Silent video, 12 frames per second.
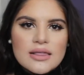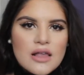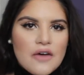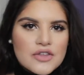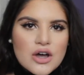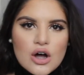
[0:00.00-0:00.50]
I
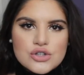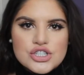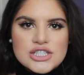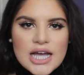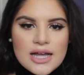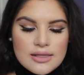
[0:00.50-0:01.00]
love the
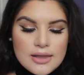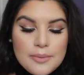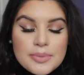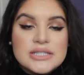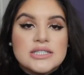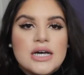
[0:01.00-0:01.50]
Ultra Satin
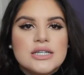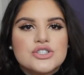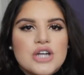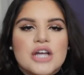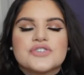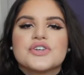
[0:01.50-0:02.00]
Lip. It does
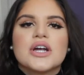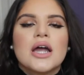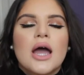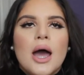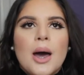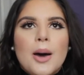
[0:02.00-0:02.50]
transfer,